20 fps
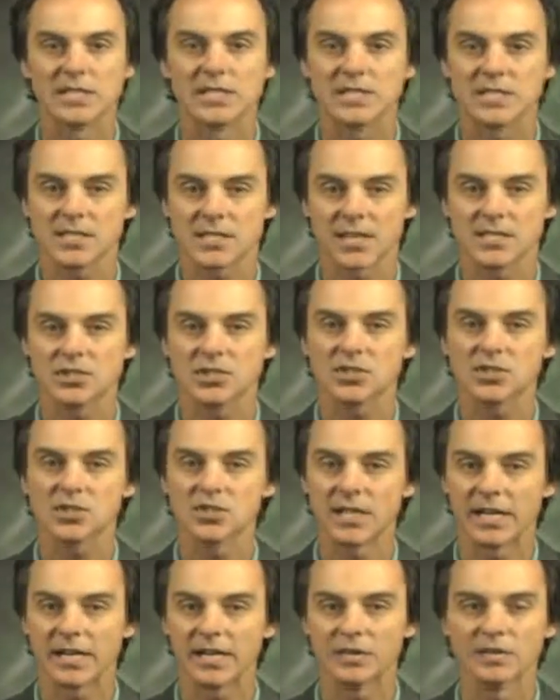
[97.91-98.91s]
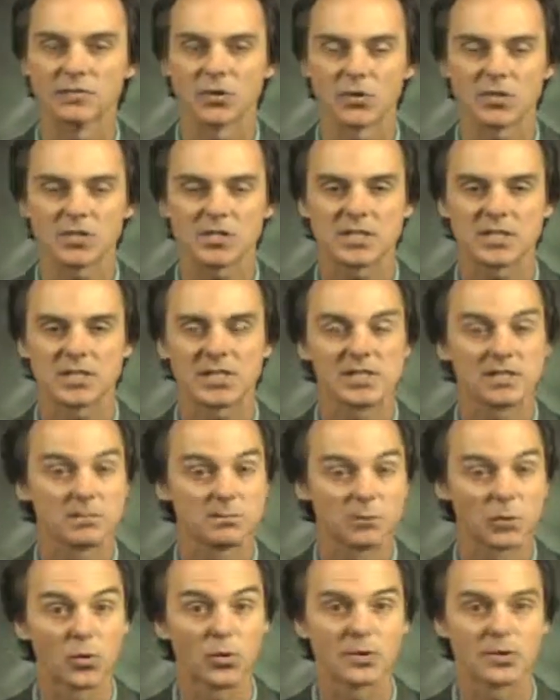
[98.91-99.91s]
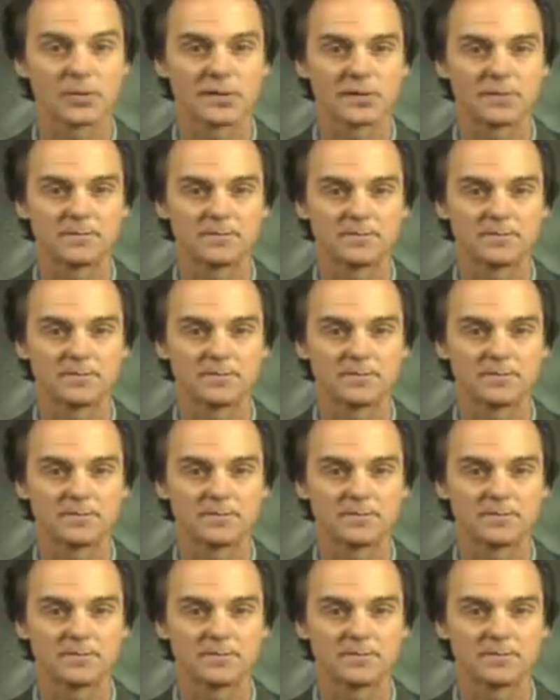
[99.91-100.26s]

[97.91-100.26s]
such genetic diversity is important.